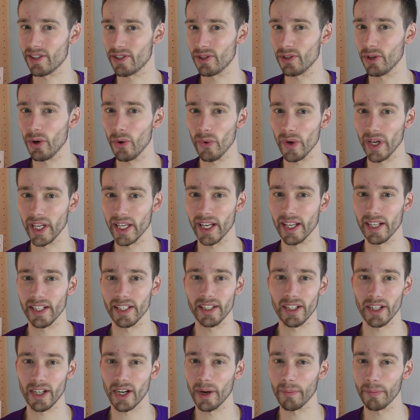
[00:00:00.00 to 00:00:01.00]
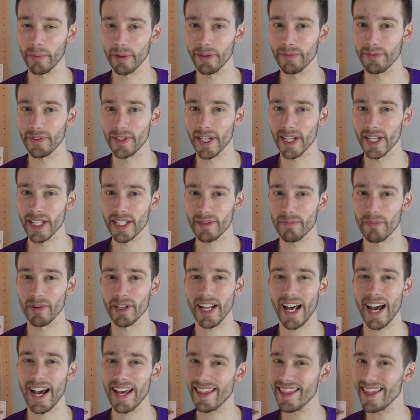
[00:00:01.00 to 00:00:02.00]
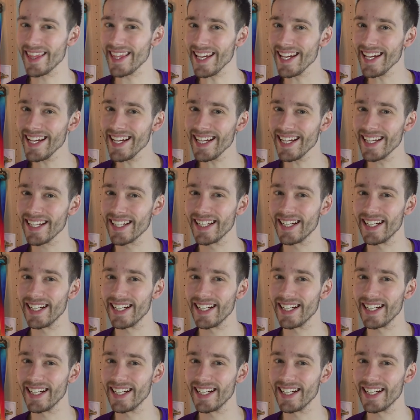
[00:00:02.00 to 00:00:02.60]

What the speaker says: snow again in a couple of days, but I think